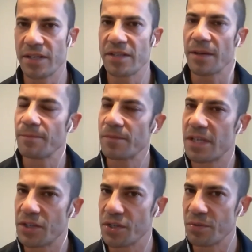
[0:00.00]
Some
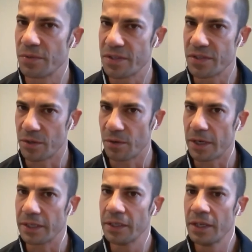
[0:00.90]
teachers would
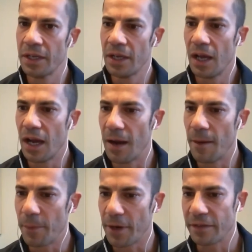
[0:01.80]
disagree,
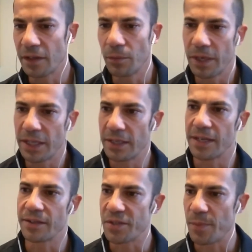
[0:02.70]
but I think we're heading
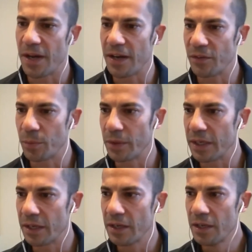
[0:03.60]
down this path
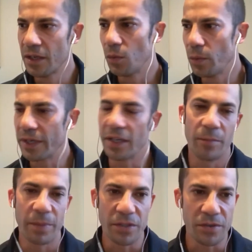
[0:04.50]
where we're going to
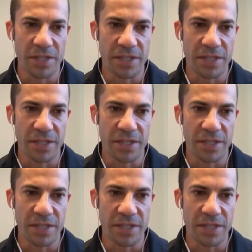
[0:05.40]
be using